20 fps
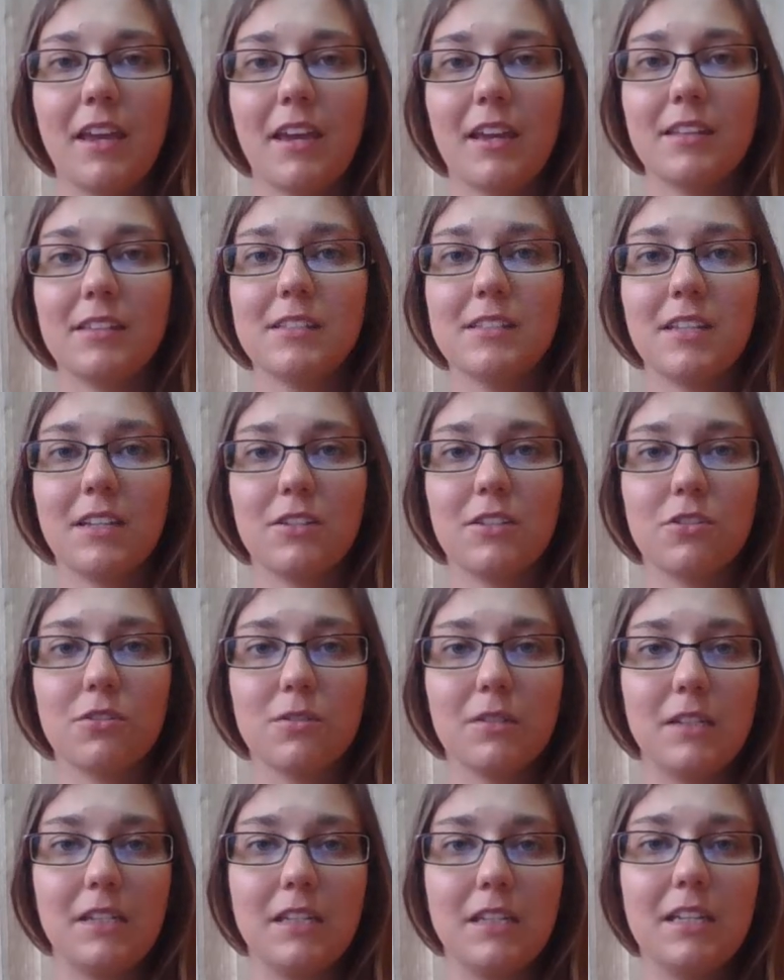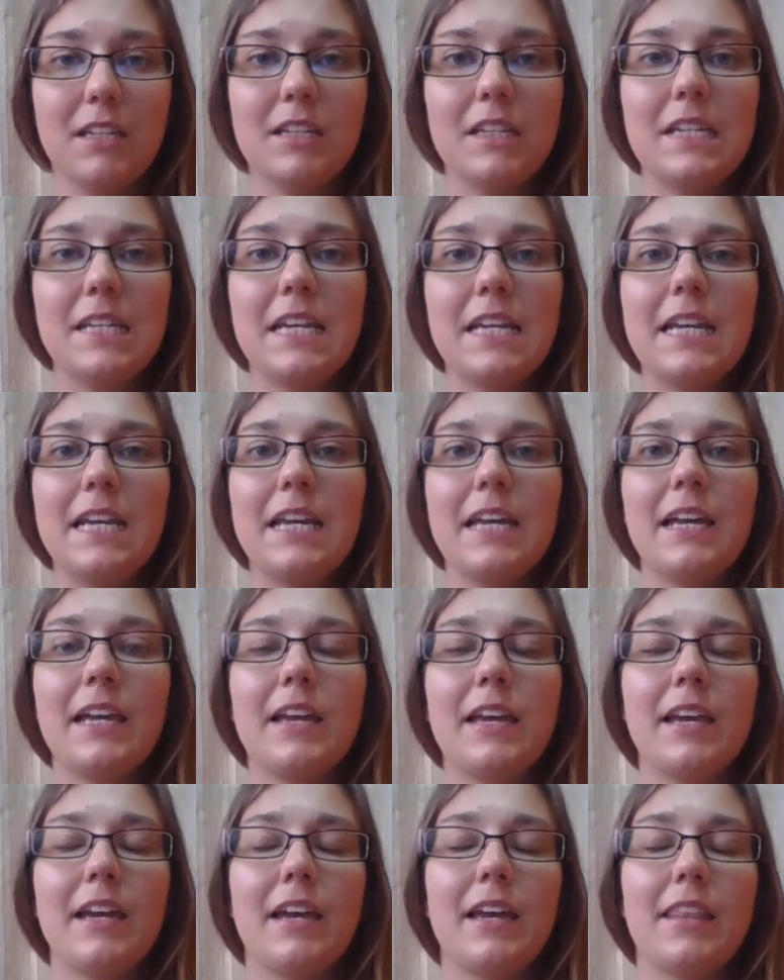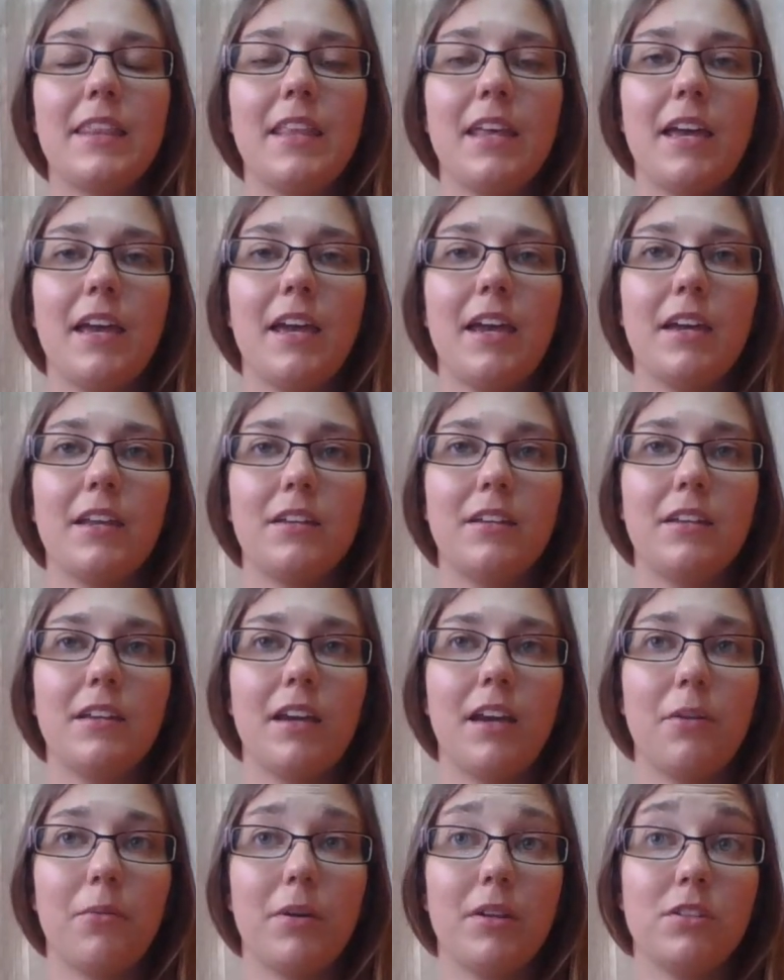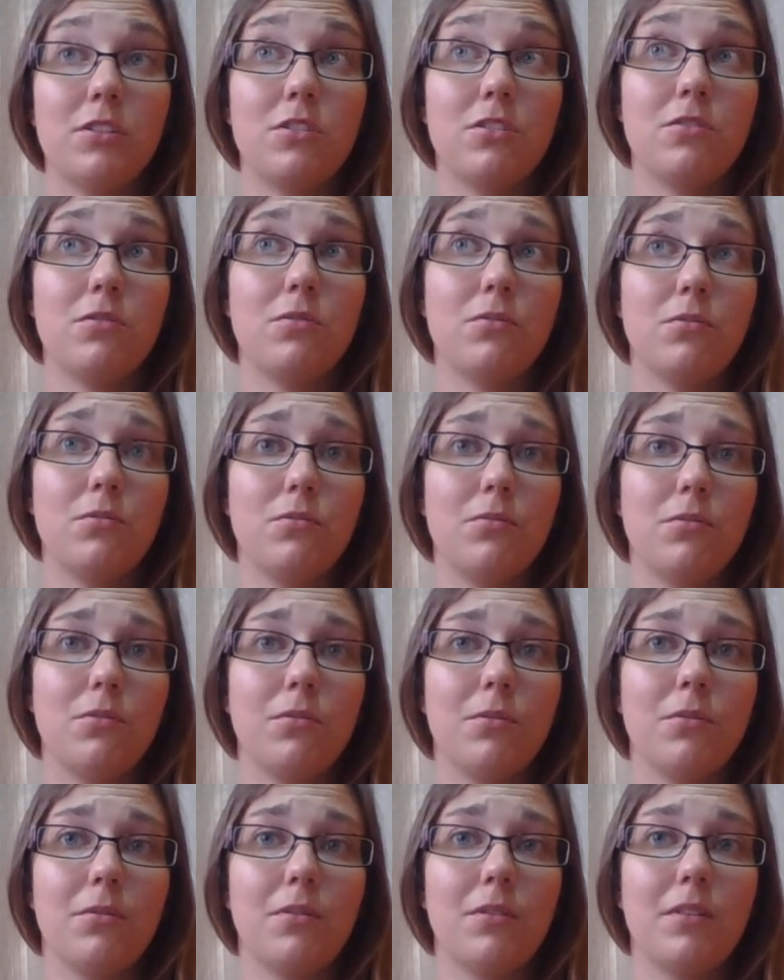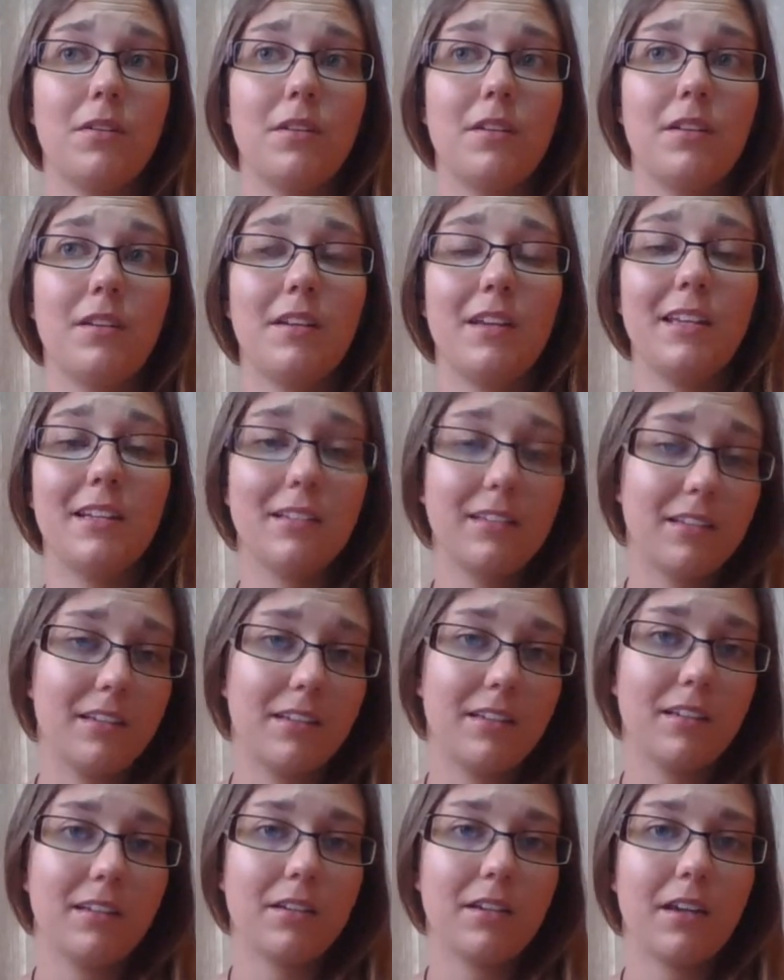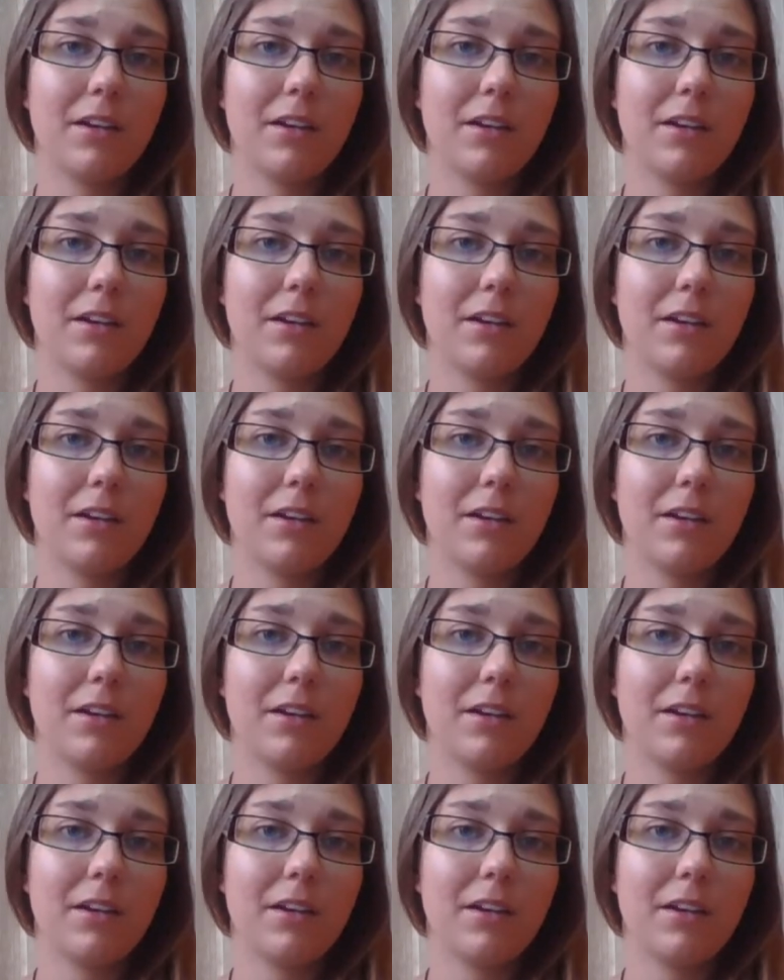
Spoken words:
and Santorini. And then I went to Italy.